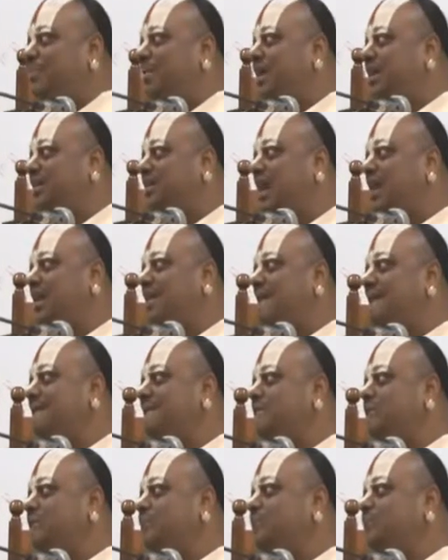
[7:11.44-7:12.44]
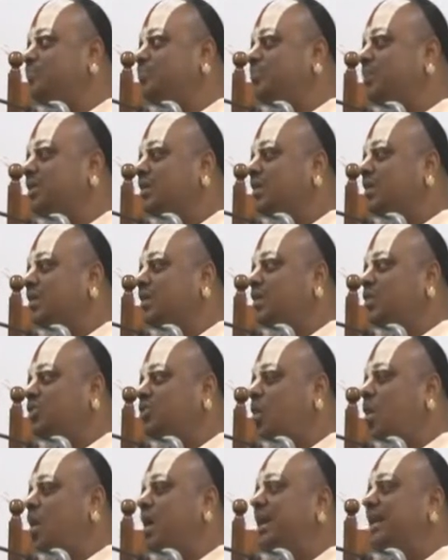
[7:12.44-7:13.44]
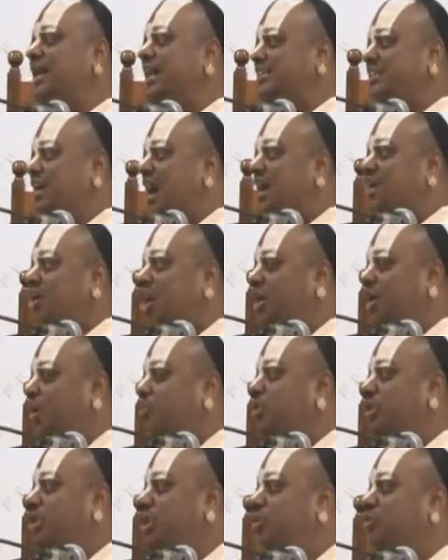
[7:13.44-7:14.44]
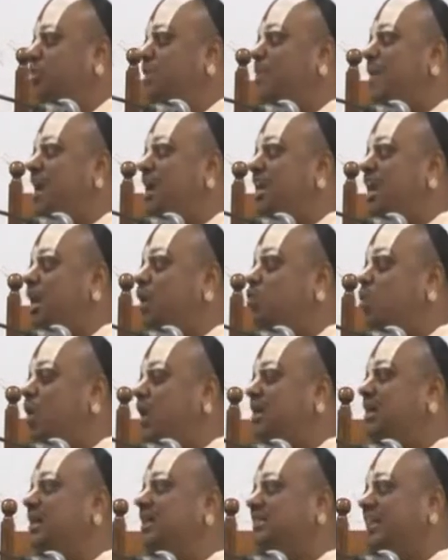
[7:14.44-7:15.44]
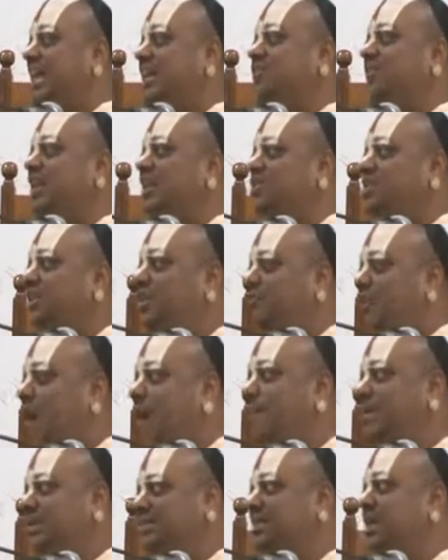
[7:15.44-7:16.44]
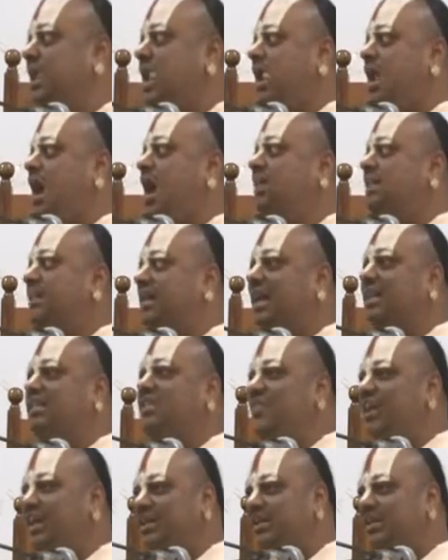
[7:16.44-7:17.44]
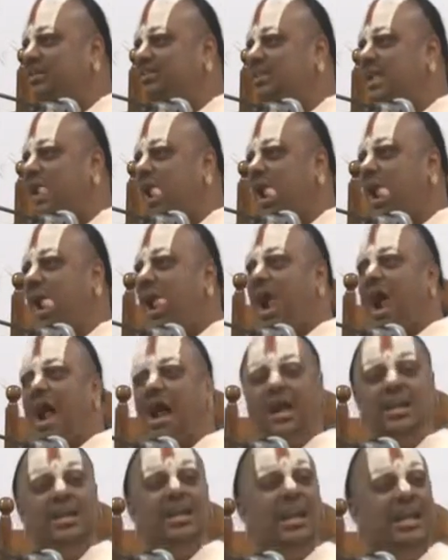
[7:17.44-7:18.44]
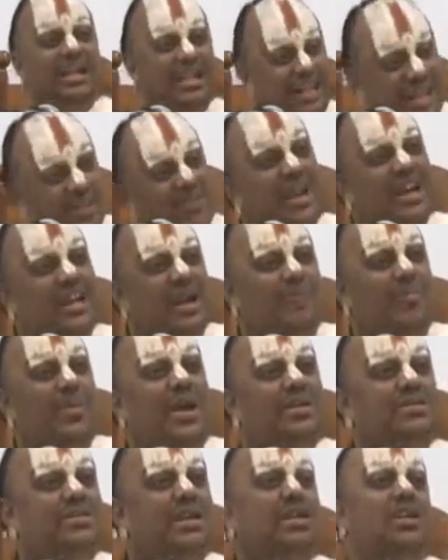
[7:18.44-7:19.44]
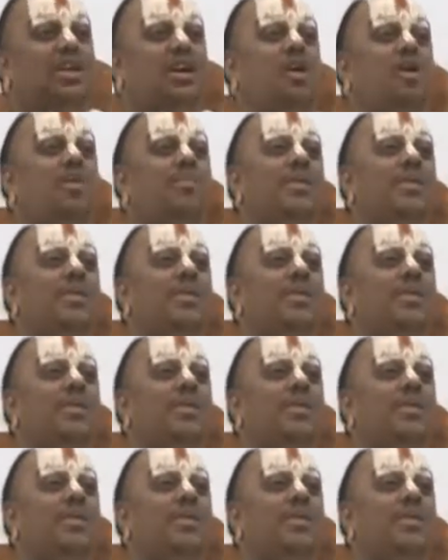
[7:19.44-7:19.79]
the public at all. So it has not contributed to the migrant workers as well as the farmers or the cultivators. And uh, even it appears that